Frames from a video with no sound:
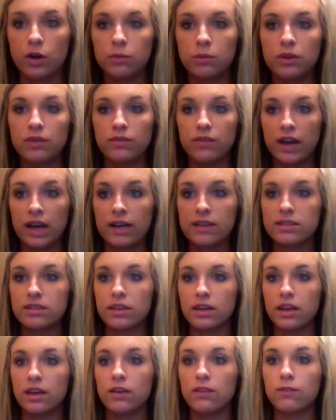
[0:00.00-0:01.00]
been
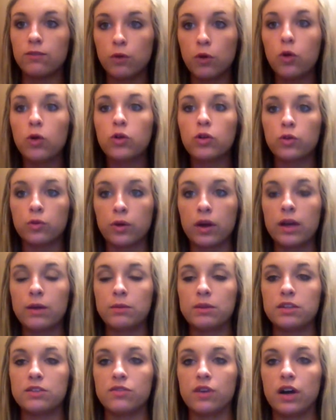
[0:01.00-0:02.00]
vaccinated for the
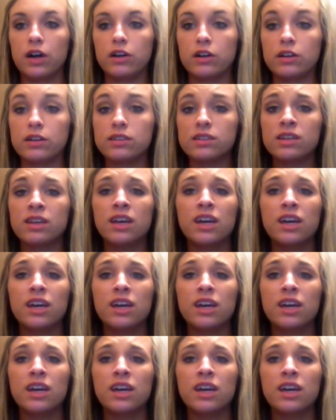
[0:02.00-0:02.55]
rabies virus